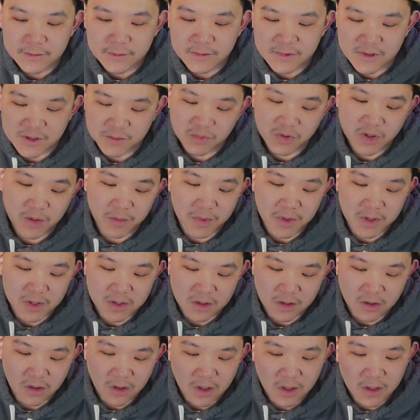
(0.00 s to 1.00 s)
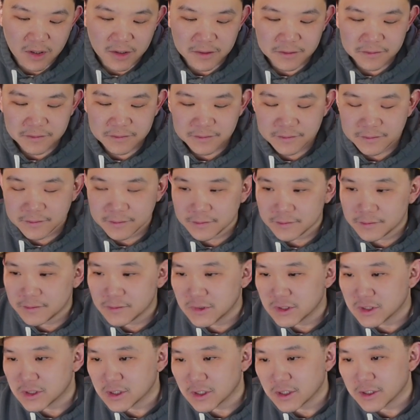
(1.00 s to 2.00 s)
It's a pretty big cigar.
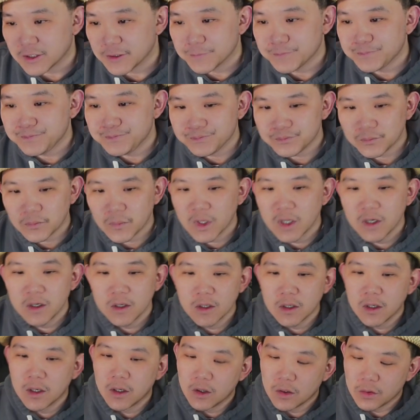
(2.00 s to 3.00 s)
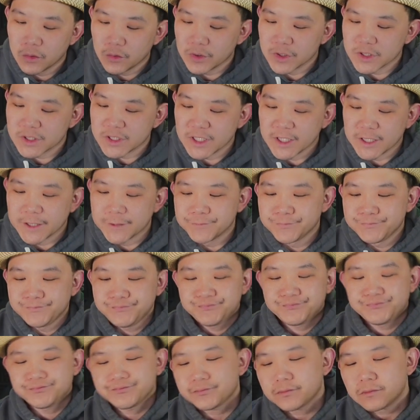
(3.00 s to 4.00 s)
So we'll see.
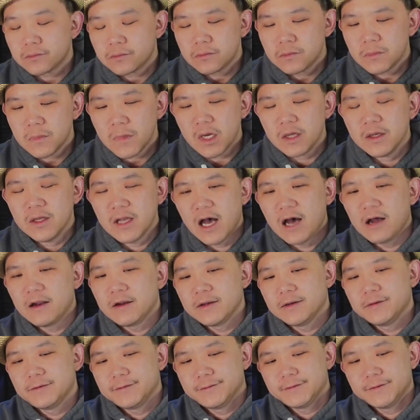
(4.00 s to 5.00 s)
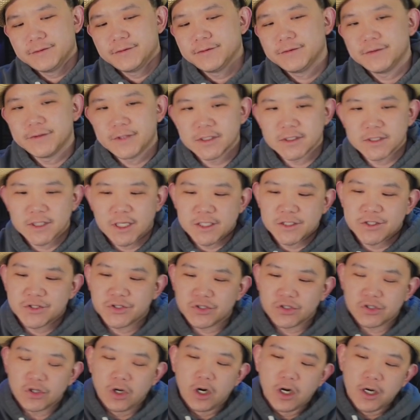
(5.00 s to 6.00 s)
Now let's get
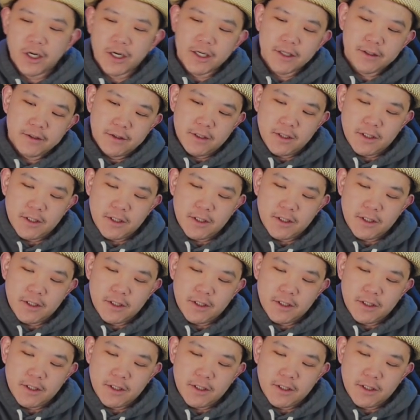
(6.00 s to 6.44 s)
started.